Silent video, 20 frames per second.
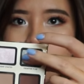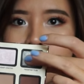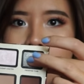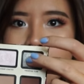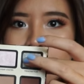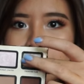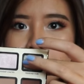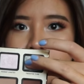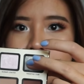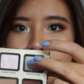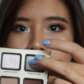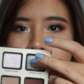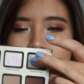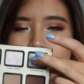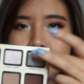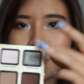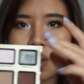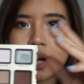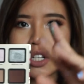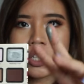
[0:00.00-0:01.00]
Look, I'm just gonna
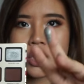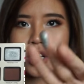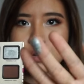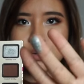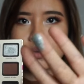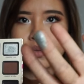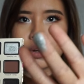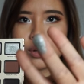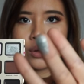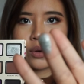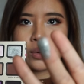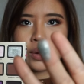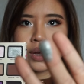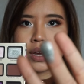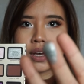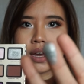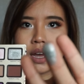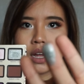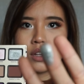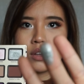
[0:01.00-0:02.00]
swatch it real
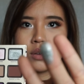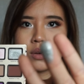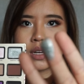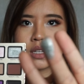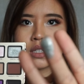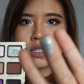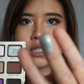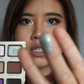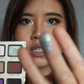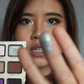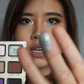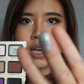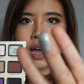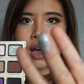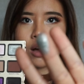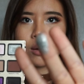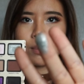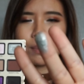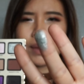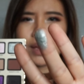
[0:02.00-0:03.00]
quick, and you can see
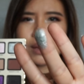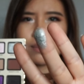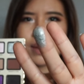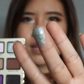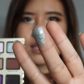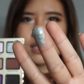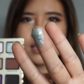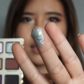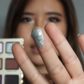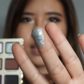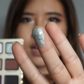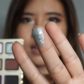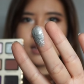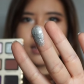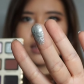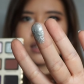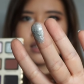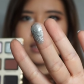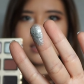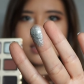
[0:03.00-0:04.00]
how pigmented that
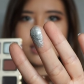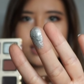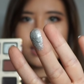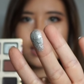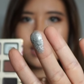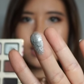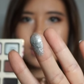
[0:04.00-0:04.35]
is.